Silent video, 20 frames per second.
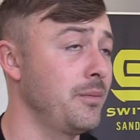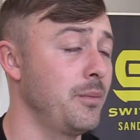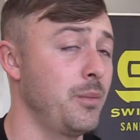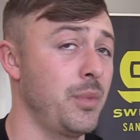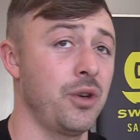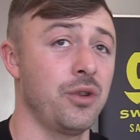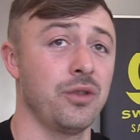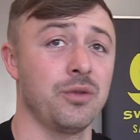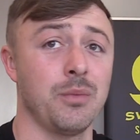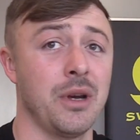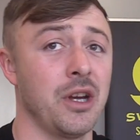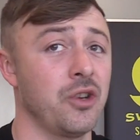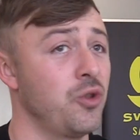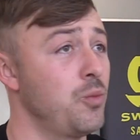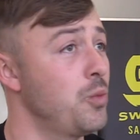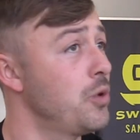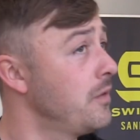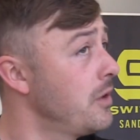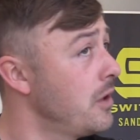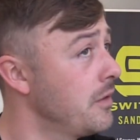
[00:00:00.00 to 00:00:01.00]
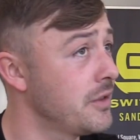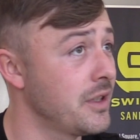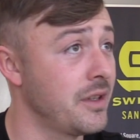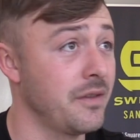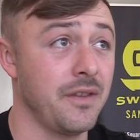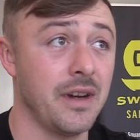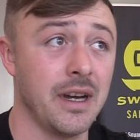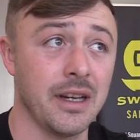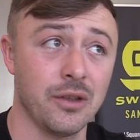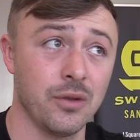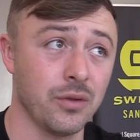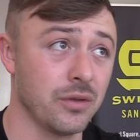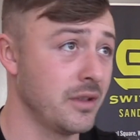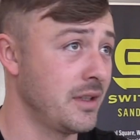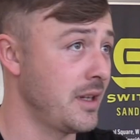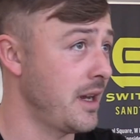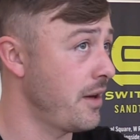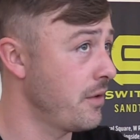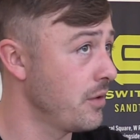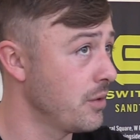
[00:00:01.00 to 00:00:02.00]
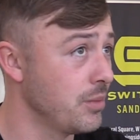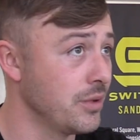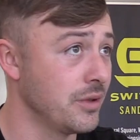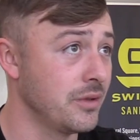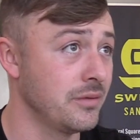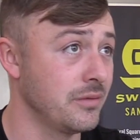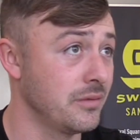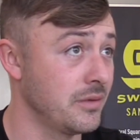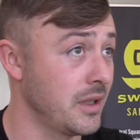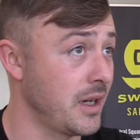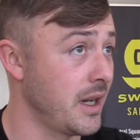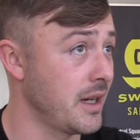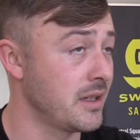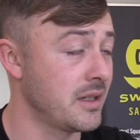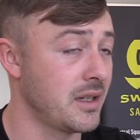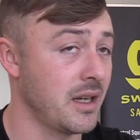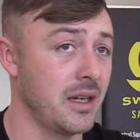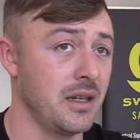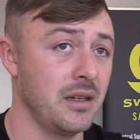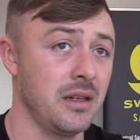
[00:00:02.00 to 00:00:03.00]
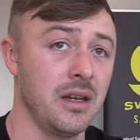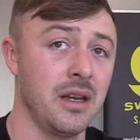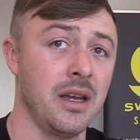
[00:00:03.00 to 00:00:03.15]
because Majumov after the fight looked terrible the next day.